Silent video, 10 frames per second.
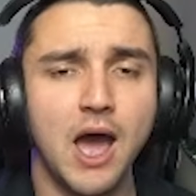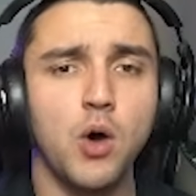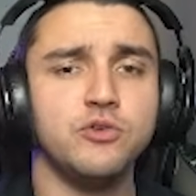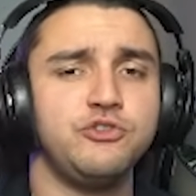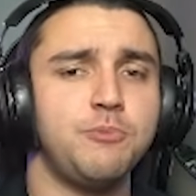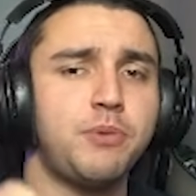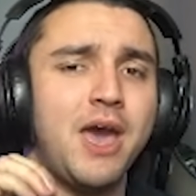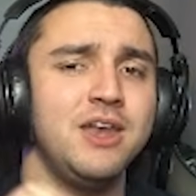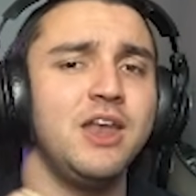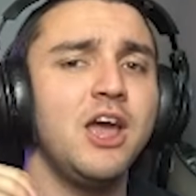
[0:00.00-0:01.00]
Now,
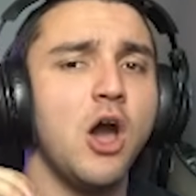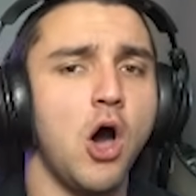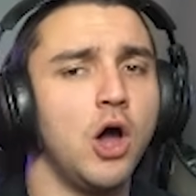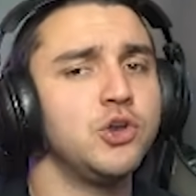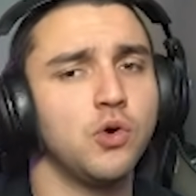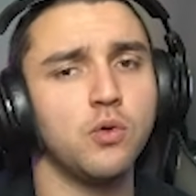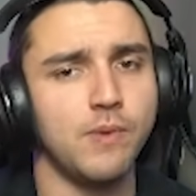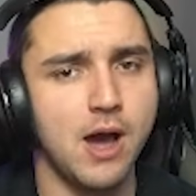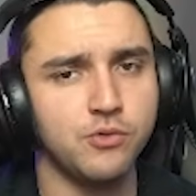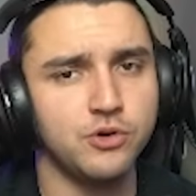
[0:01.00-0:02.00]
depending on your
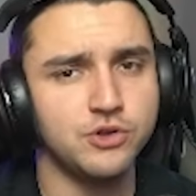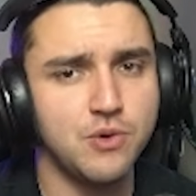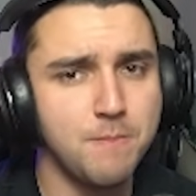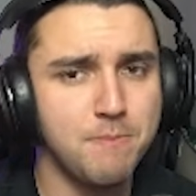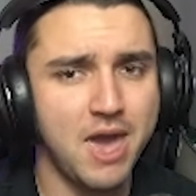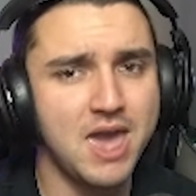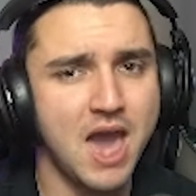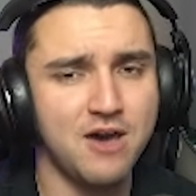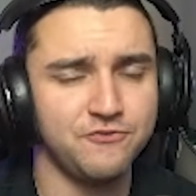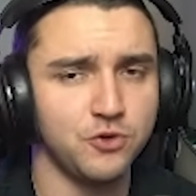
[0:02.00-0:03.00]
router, you may
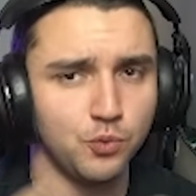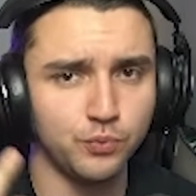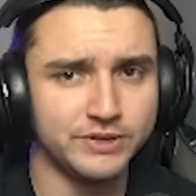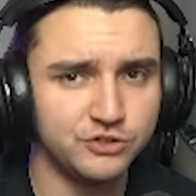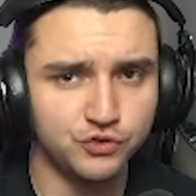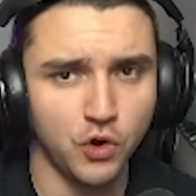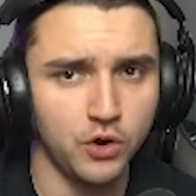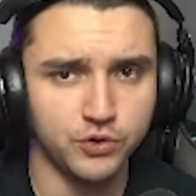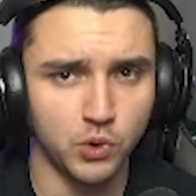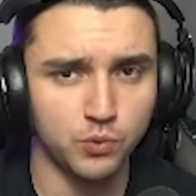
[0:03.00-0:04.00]
have to
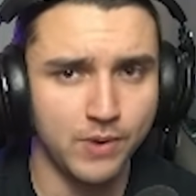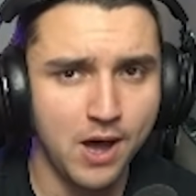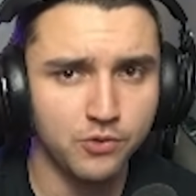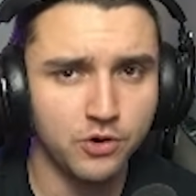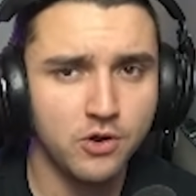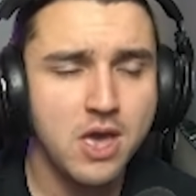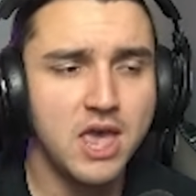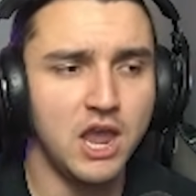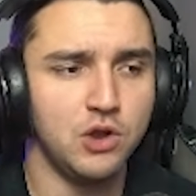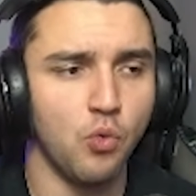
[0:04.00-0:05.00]
restart your router
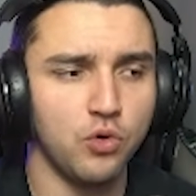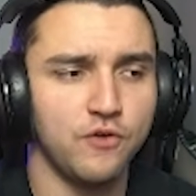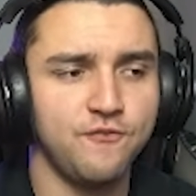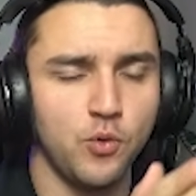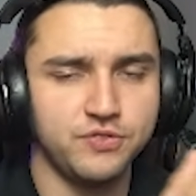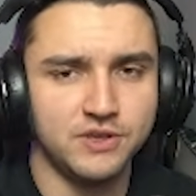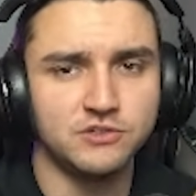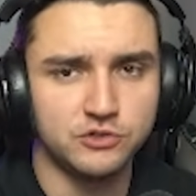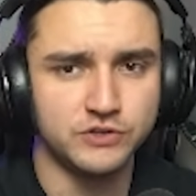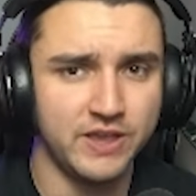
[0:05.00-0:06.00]
in order for
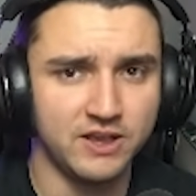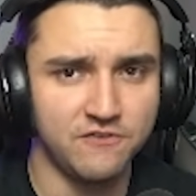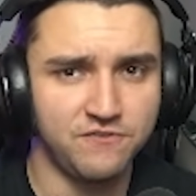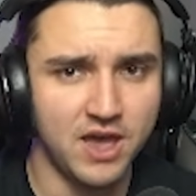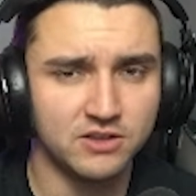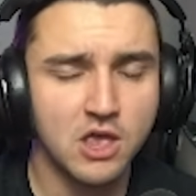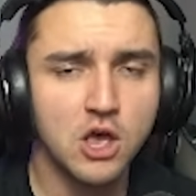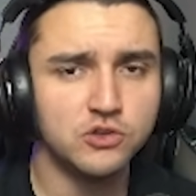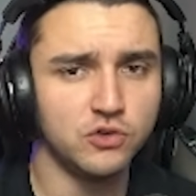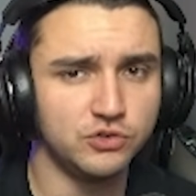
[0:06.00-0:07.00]
this to take effect.
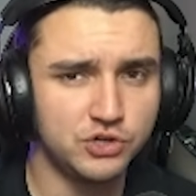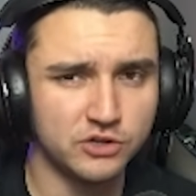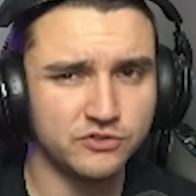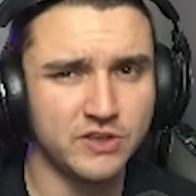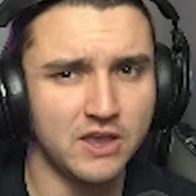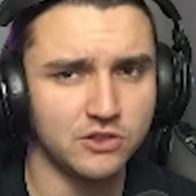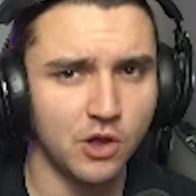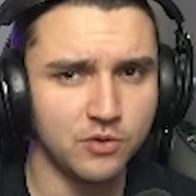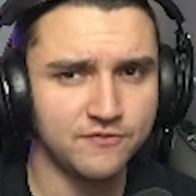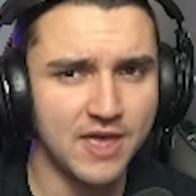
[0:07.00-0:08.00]
So just take
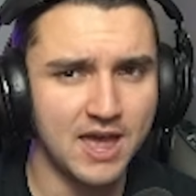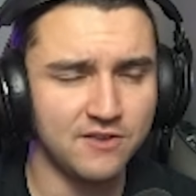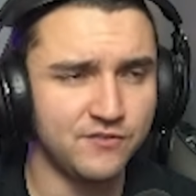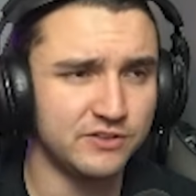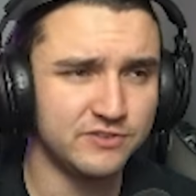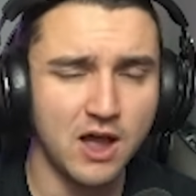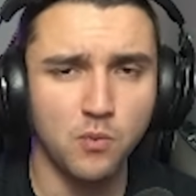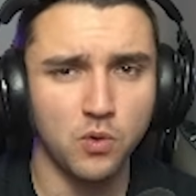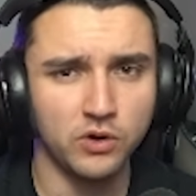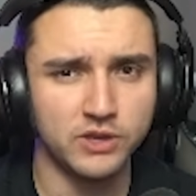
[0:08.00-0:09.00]
note of that. If it's
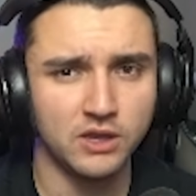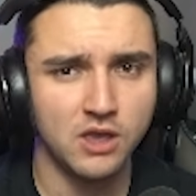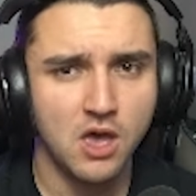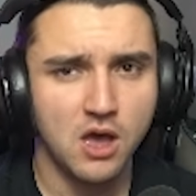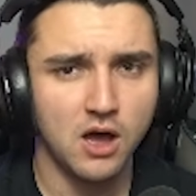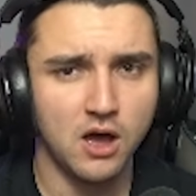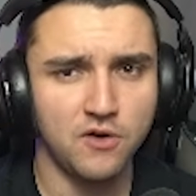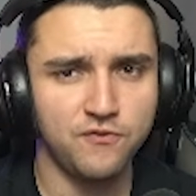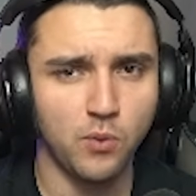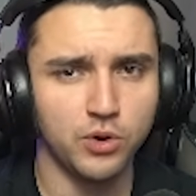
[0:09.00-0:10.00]
not working
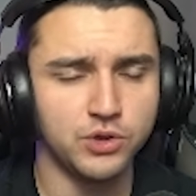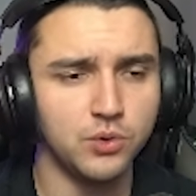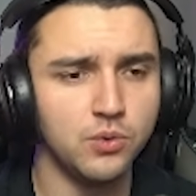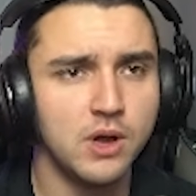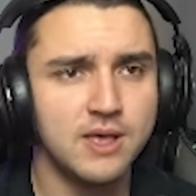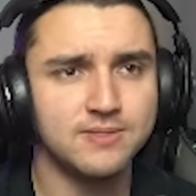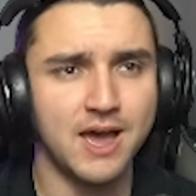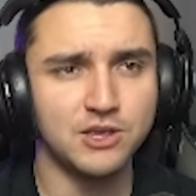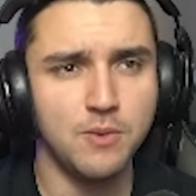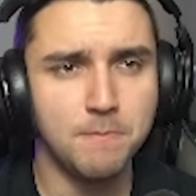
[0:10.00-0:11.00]
for you,
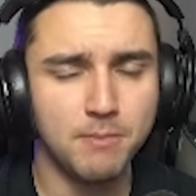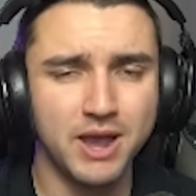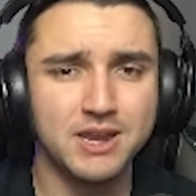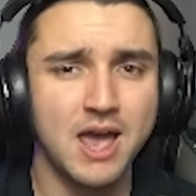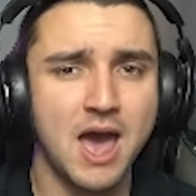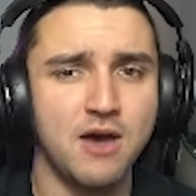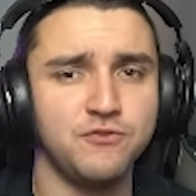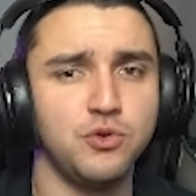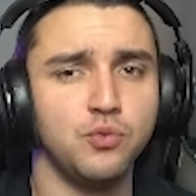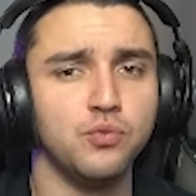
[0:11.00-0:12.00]
that you might
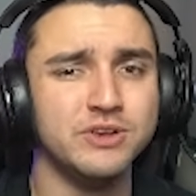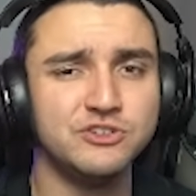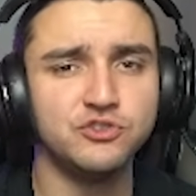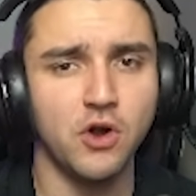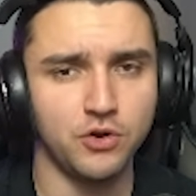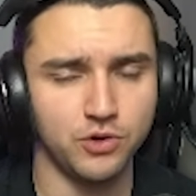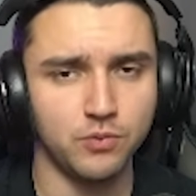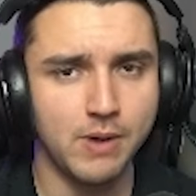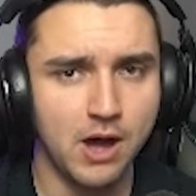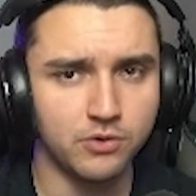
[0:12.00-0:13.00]
have to restart
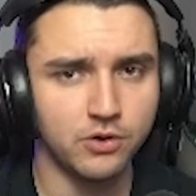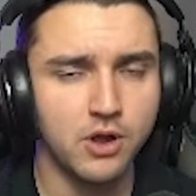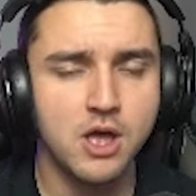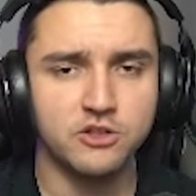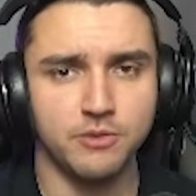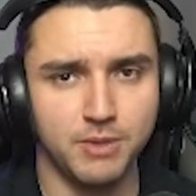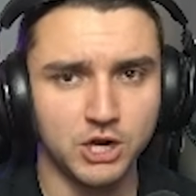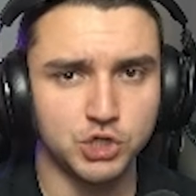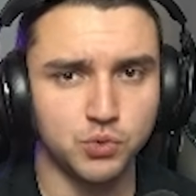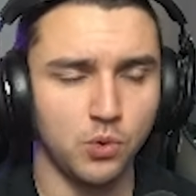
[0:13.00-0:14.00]
your router to
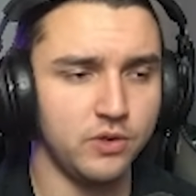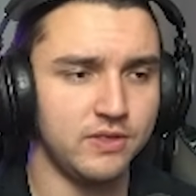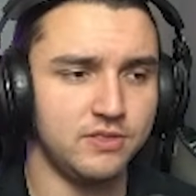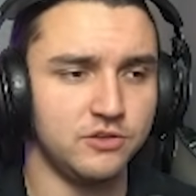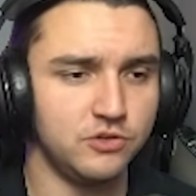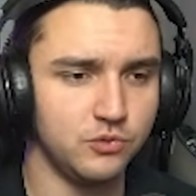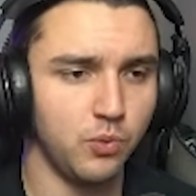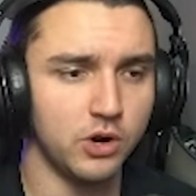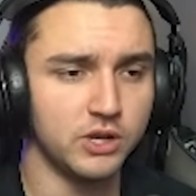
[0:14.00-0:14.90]
make sure that this is